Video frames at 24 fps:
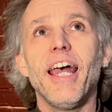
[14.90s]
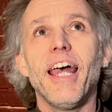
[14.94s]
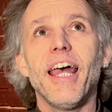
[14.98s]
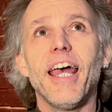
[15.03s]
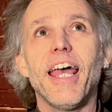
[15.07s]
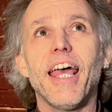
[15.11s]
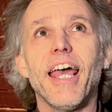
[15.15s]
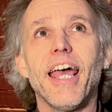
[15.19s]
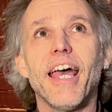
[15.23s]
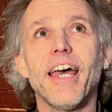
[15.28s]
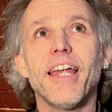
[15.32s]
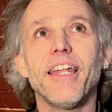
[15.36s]

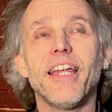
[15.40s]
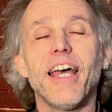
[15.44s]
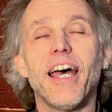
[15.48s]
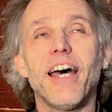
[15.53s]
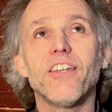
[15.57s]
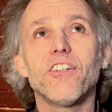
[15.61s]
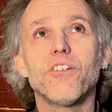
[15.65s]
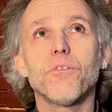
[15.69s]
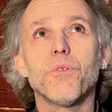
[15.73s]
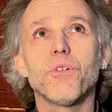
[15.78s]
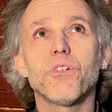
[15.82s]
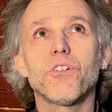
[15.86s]
And
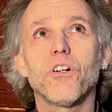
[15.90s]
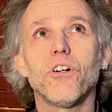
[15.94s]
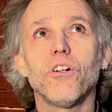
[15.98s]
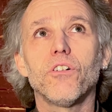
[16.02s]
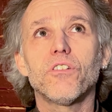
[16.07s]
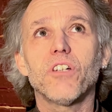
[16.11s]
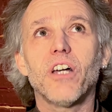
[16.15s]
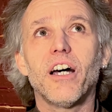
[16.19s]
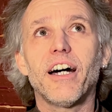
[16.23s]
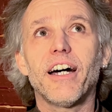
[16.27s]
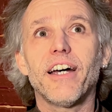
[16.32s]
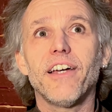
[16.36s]
as a
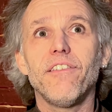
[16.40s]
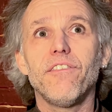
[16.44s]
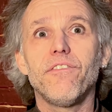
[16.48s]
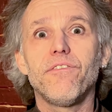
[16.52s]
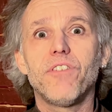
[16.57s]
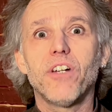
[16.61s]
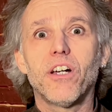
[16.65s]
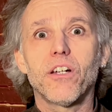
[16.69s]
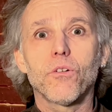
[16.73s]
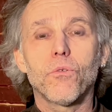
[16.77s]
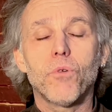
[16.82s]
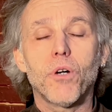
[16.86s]
result, I've
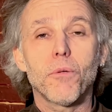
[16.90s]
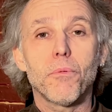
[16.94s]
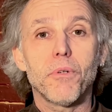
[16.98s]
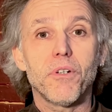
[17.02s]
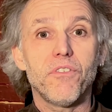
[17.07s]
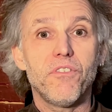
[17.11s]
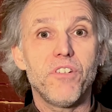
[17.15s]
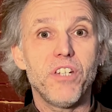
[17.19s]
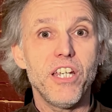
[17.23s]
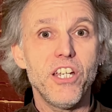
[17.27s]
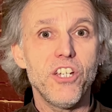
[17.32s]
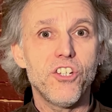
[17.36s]
done quite a bit
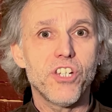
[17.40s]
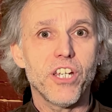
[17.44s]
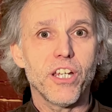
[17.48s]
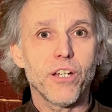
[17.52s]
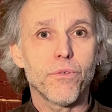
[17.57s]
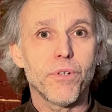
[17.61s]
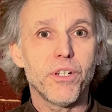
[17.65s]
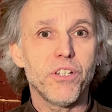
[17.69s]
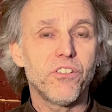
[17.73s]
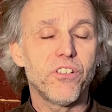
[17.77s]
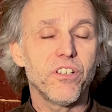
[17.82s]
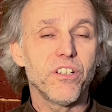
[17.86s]
of teaching.
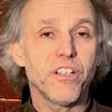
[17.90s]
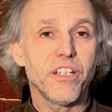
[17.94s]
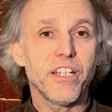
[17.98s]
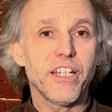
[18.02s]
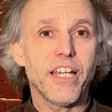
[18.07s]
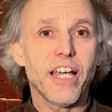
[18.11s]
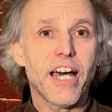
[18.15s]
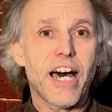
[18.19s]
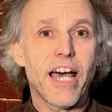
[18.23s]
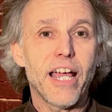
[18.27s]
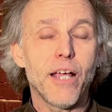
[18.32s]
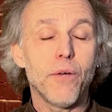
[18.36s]

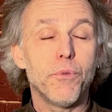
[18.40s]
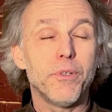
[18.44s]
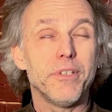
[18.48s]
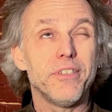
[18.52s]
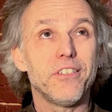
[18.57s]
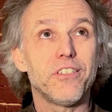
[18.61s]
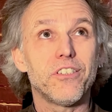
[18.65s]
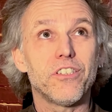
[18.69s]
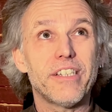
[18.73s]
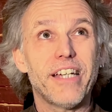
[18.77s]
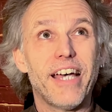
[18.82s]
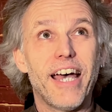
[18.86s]
Recently, I
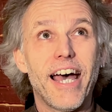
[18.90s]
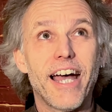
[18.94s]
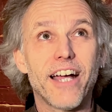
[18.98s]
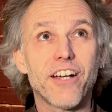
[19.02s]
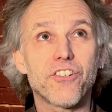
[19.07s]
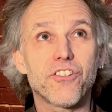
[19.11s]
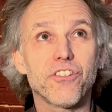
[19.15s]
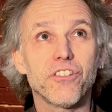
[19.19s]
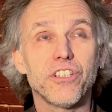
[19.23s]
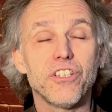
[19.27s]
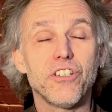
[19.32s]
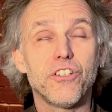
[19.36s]
was
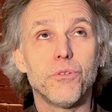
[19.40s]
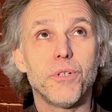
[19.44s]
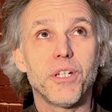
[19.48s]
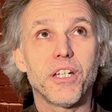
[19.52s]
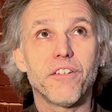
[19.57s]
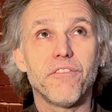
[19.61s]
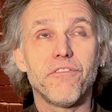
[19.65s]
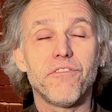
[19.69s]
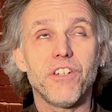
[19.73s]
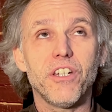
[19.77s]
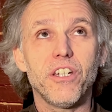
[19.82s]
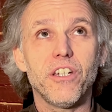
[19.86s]
actually doing
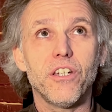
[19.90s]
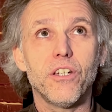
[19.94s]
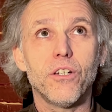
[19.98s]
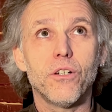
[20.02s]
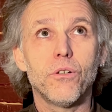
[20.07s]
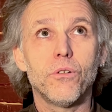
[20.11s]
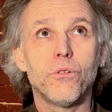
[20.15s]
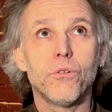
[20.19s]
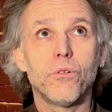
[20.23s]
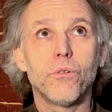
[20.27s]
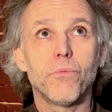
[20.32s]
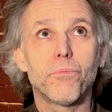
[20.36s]
a
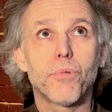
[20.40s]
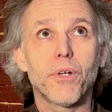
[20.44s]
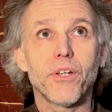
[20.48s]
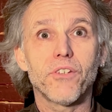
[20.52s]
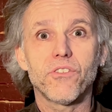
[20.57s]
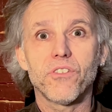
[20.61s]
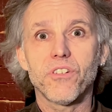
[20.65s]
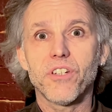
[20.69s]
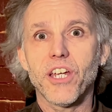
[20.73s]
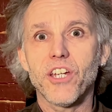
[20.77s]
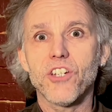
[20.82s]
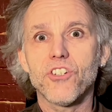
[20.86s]
video
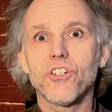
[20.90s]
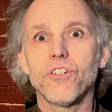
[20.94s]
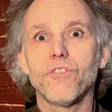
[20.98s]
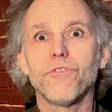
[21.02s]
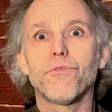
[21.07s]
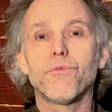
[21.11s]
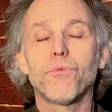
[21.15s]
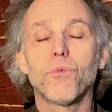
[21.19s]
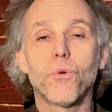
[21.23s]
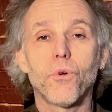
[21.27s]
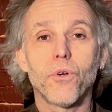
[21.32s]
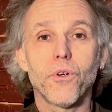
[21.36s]
presentation
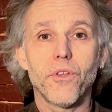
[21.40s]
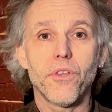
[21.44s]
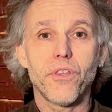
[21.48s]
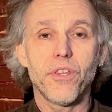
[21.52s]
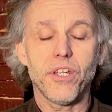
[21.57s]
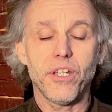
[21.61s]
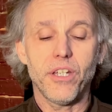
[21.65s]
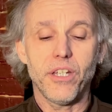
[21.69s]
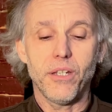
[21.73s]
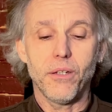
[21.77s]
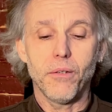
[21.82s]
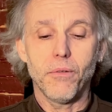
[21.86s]
for
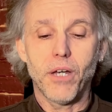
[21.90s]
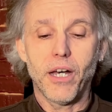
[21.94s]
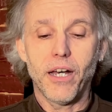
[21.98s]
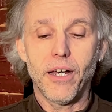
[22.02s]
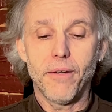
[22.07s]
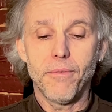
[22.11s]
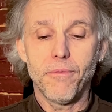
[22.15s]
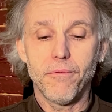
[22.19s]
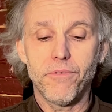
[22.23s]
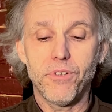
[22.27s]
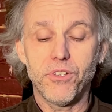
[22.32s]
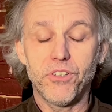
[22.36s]
the
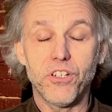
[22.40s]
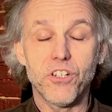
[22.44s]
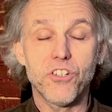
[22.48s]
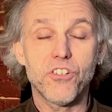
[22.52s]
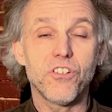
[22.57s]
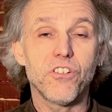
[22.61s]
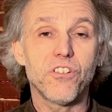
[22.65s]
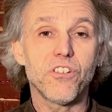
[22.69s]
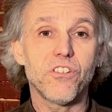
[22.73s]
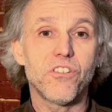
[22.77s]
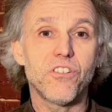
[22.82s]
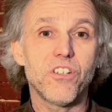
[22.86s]

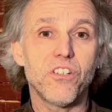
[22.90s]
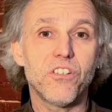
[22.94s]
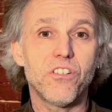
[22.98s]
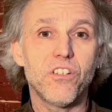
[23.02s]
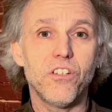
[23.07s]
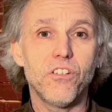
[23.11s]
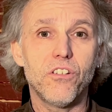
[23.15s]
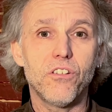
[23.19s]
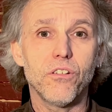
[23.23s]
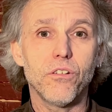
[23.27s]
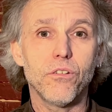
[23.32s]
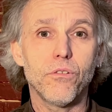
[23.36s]
physician's
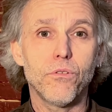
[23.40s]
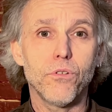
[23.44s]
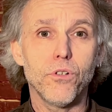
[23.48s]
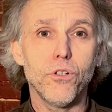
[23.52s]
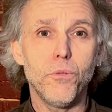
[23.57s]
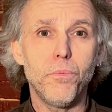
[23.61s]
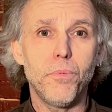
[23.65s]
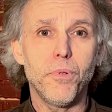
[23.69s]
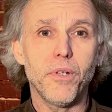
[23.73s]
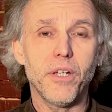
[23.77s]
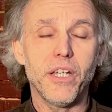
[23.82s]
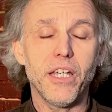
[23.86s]
assistants
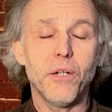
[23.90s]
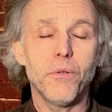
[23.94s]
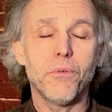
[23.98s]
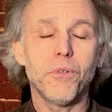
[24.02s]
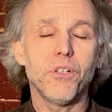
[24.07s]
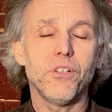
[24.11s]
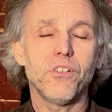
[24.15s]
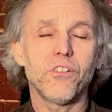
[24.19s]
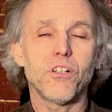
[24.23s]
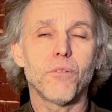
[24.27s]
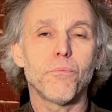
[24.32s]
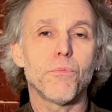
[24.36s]
group. It
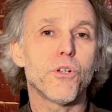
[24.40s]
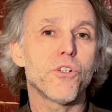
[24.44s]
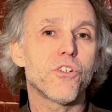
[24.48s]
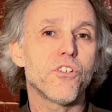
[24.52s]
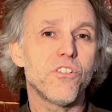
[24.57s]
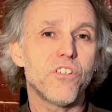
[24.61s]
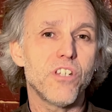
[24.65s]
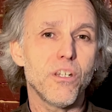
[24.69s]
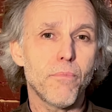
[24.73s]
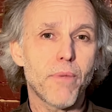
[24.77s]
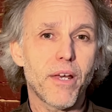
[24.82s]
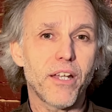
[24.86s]
was
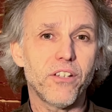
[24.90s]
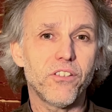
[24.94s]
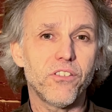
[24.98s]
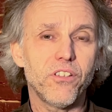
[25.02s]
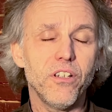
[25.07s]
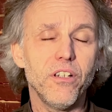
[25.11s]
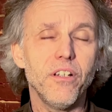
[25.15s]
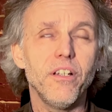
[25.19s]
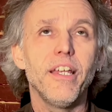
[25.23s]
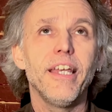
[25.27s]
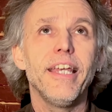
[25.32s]
emergency medicine.